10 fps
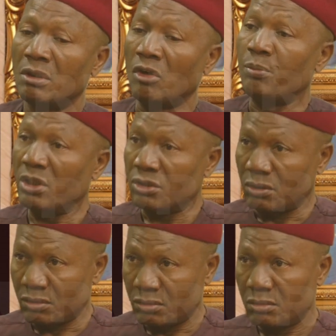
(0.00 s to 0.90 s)
operation
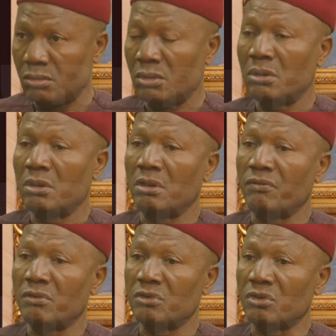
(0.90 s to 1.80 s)

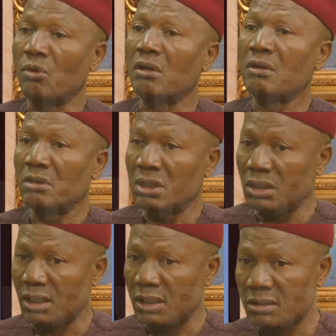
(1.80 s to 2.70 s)
in some work
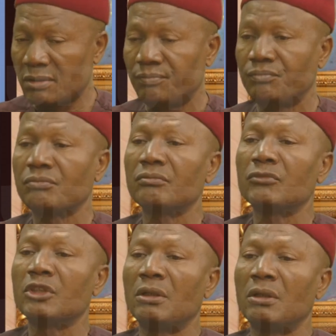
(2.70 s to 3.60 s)
areas
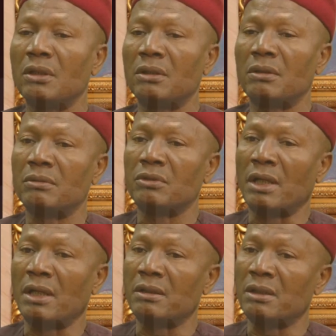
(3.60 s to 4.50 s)

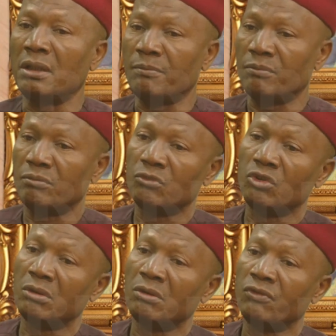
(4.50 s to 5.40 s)
and
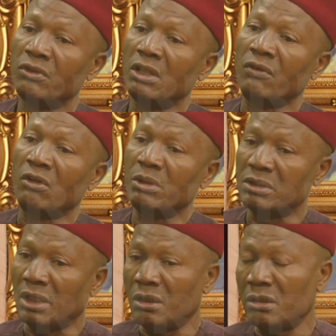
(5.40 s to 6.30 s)
even
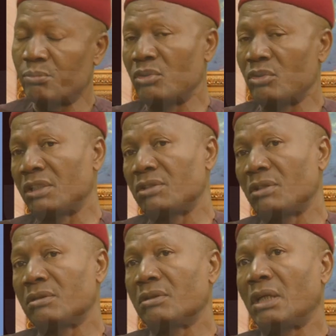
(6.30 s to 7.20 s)
environmental
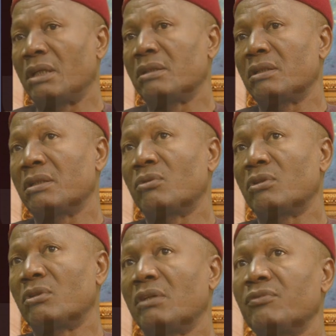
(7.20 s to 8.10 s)
protection and
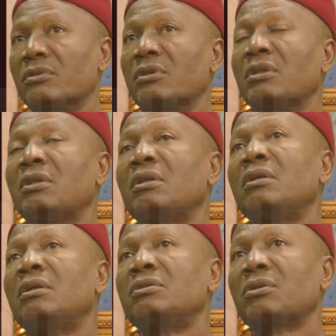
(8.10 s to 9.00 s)
what have you.
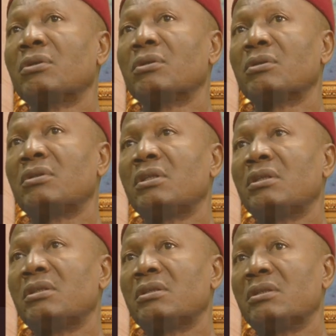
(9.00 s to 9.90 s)
So
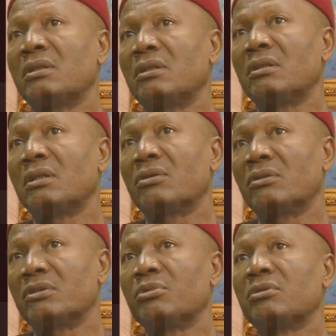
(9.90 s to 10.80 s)
they
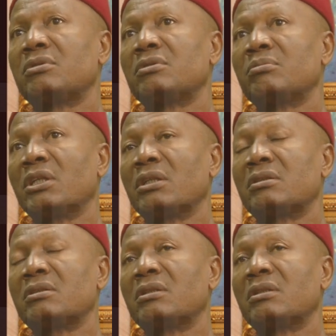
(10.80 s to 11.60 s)
contribute, but